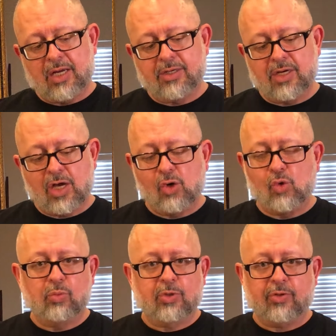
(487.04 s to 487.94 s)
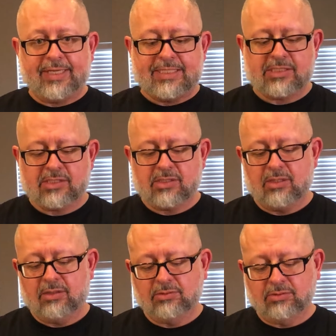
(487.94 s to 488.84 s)
No crease.
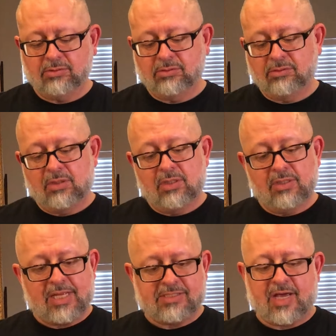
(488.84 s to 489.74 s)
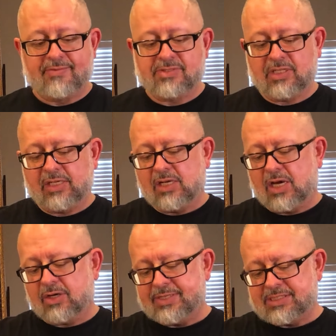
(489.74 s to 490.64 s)
That's obviously
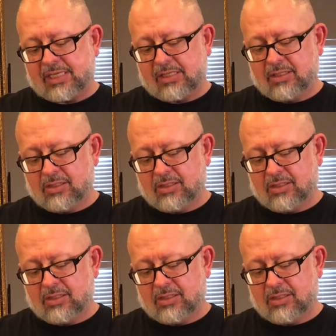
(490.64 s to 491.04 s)
not creasing.